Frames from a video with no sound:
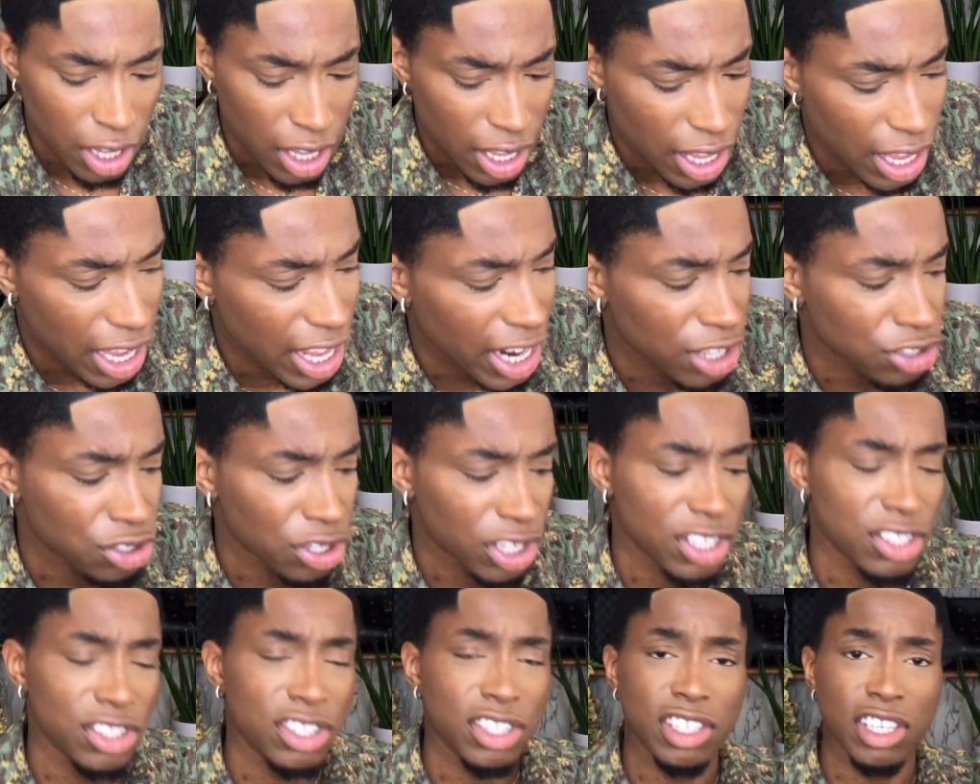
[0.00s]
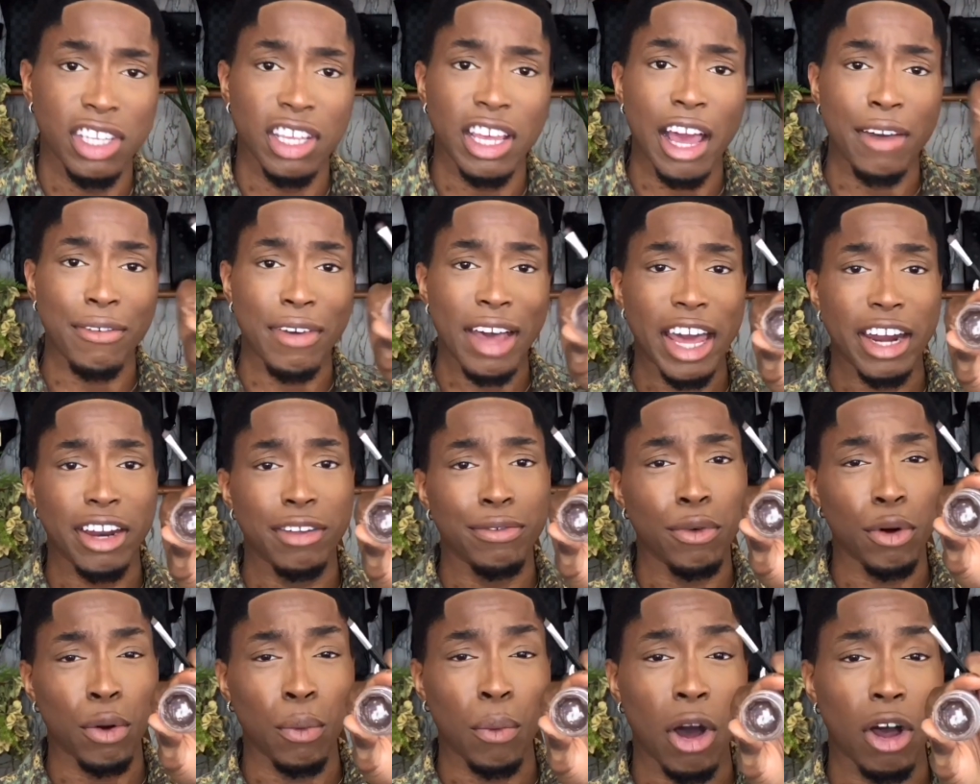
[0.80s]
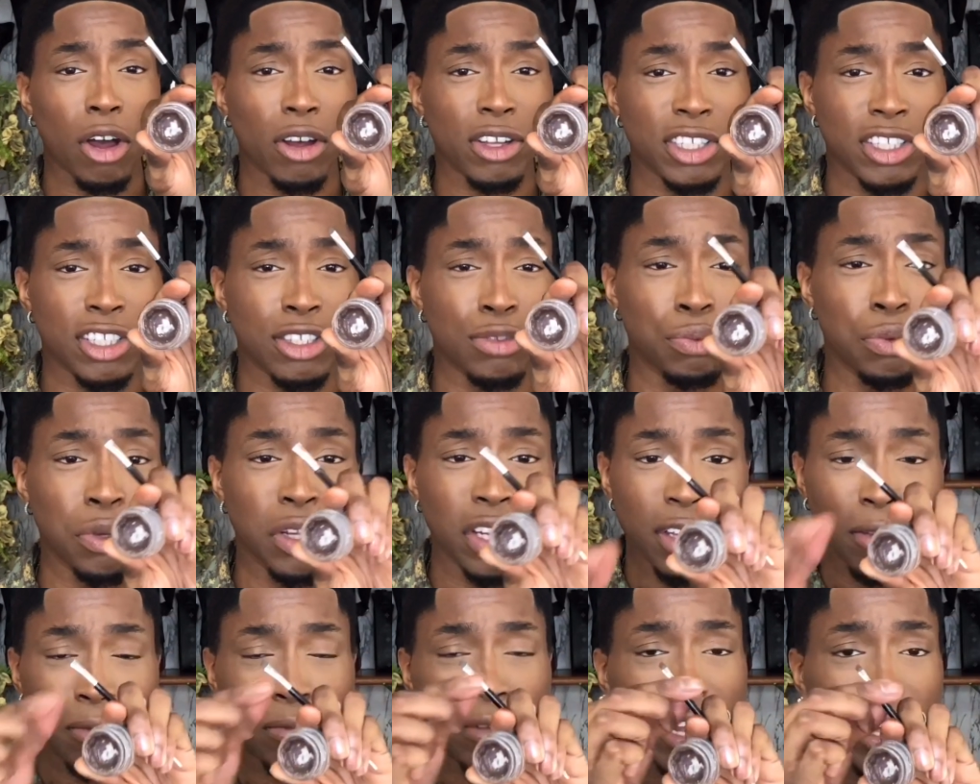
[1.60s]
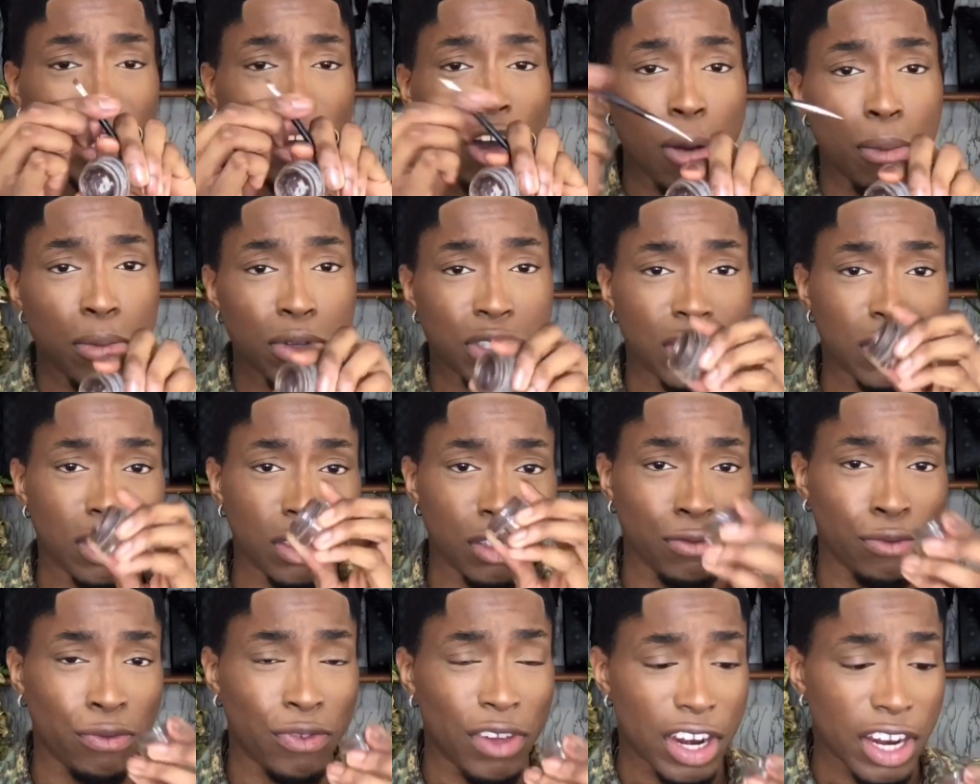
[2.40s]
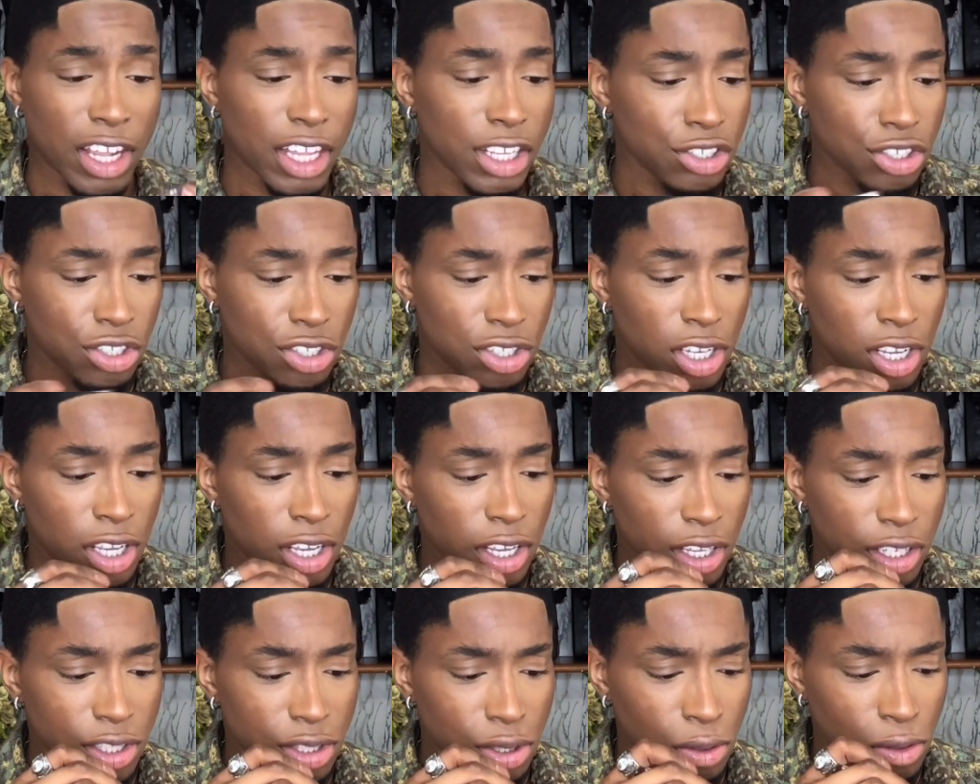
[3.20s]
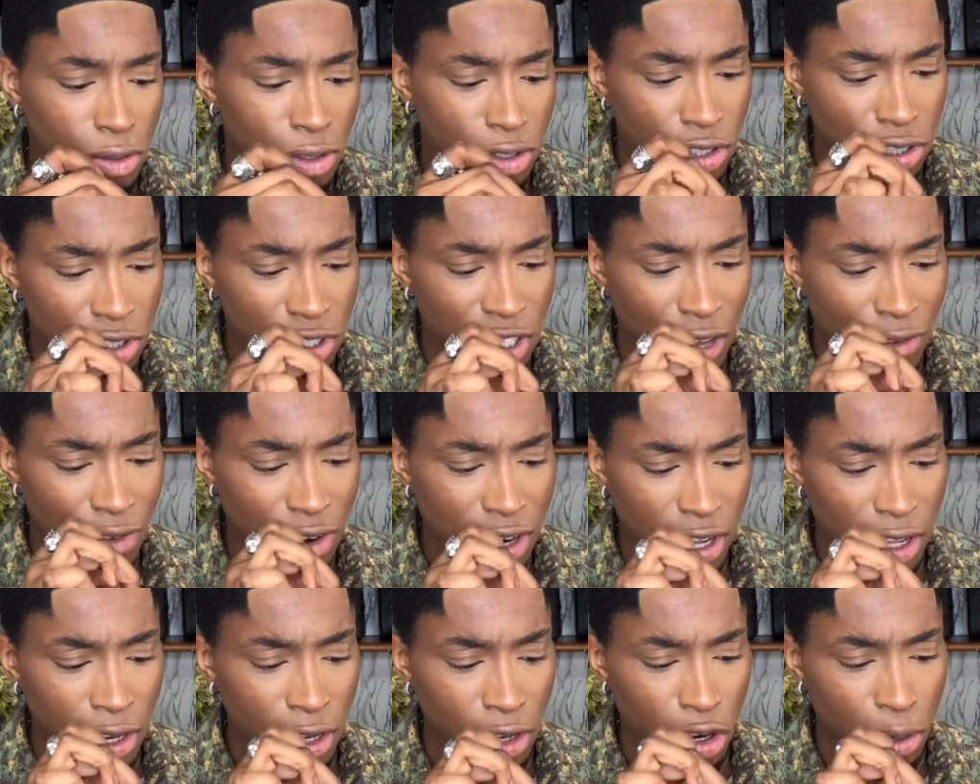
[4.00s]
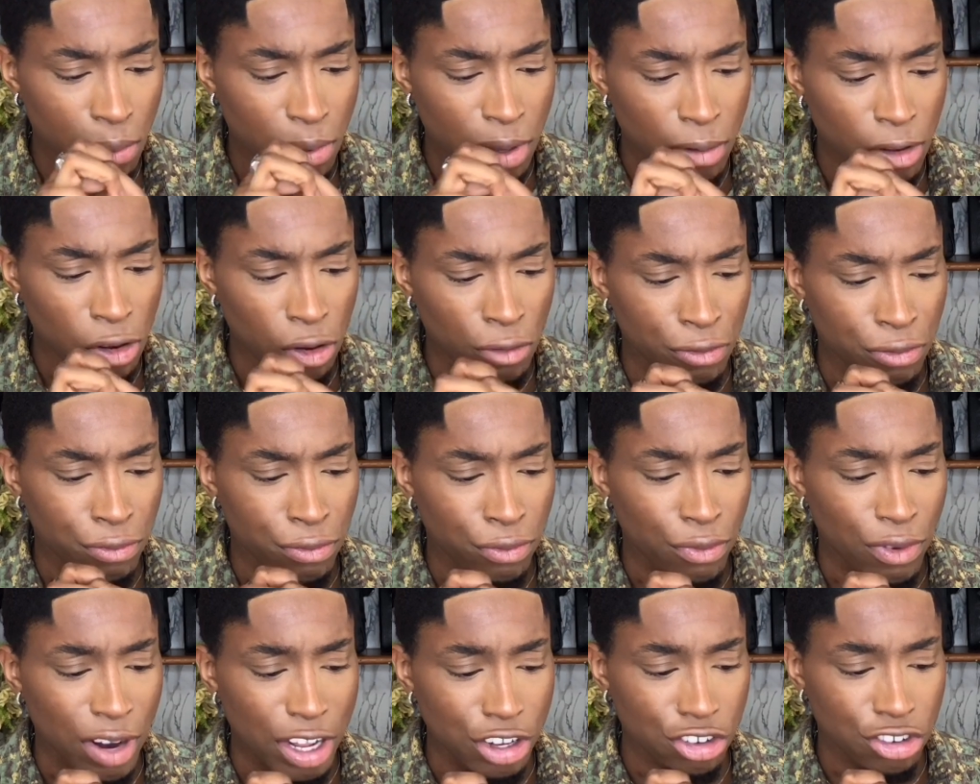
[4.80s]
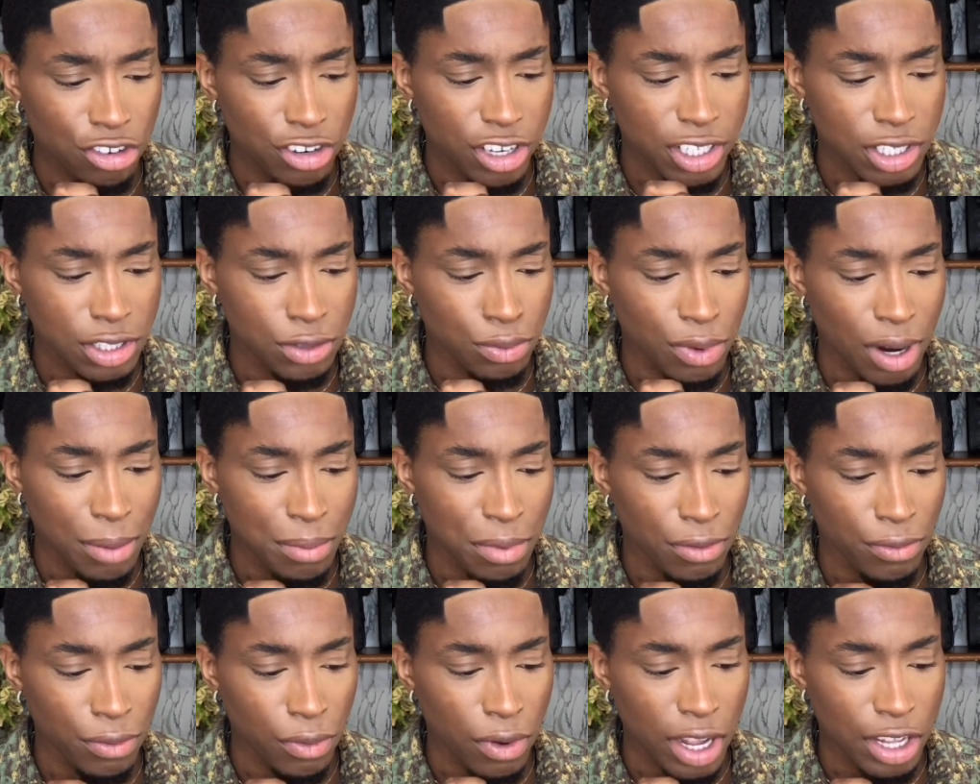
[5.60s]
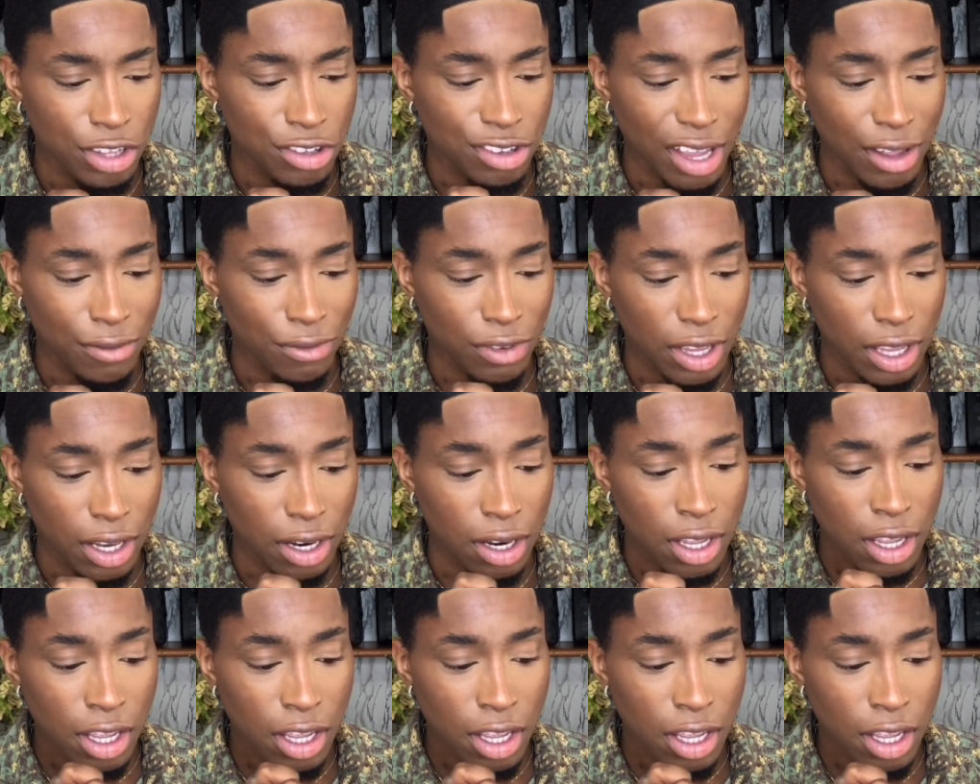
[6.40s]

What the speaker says: And as you can see, I've had it for a while because it's really like almost finished. So just giving it a little bit of freshness right before I dive in.